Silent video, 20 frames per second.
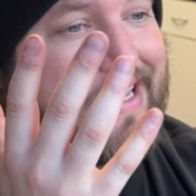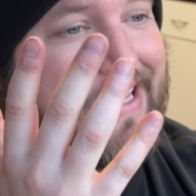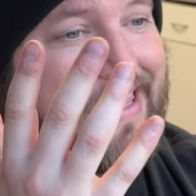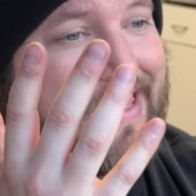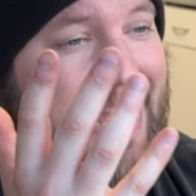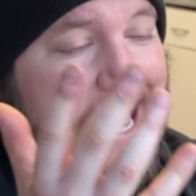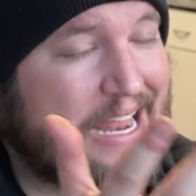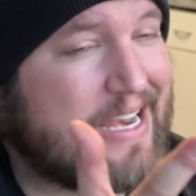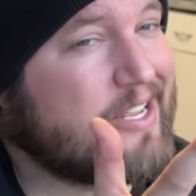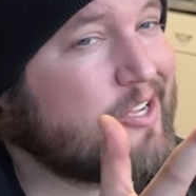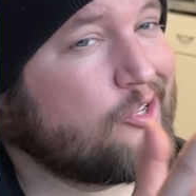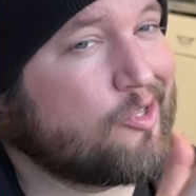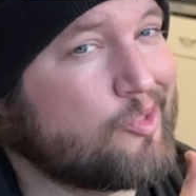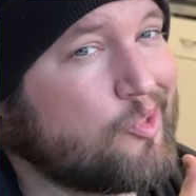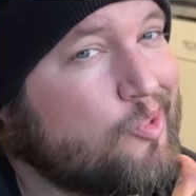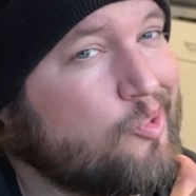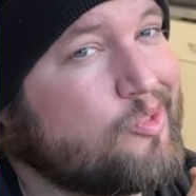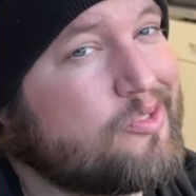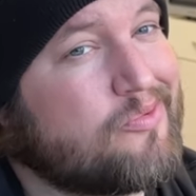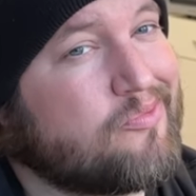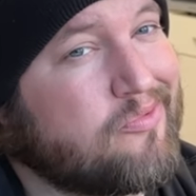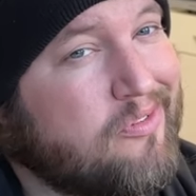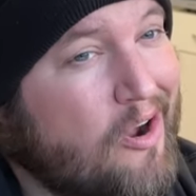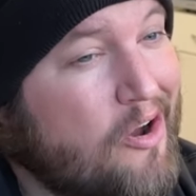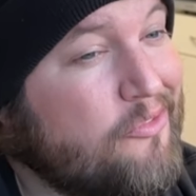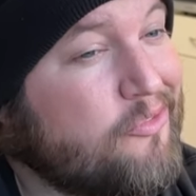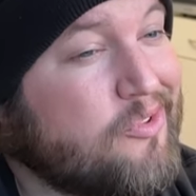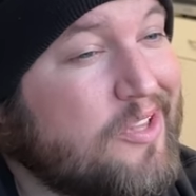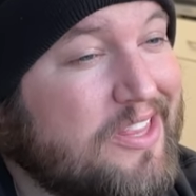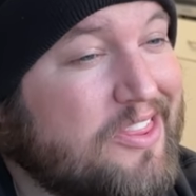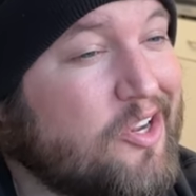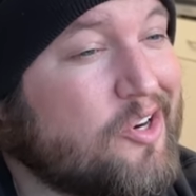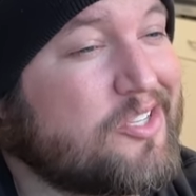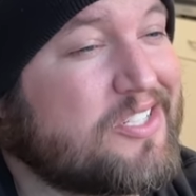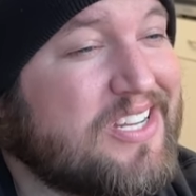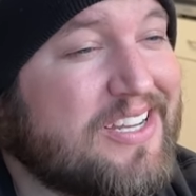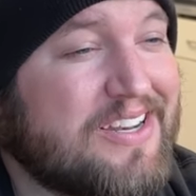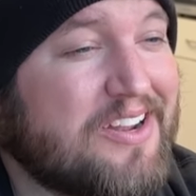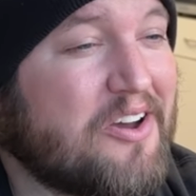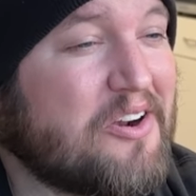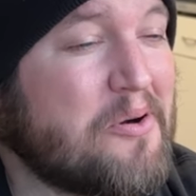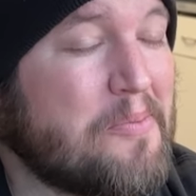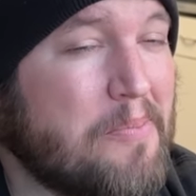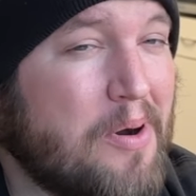that includes roughly 1300